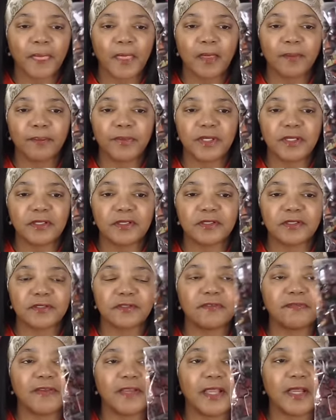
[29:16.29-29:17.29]
because they're
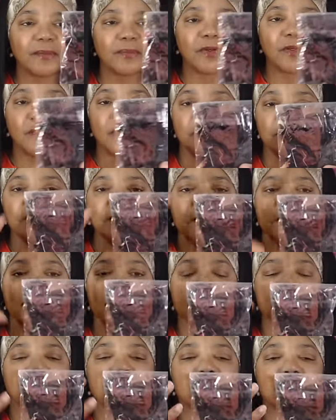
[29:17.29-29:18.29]
fabric they'll
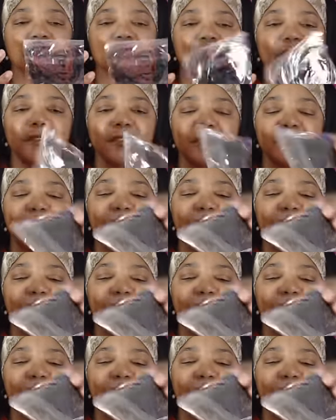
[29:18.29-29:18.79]
curve and then you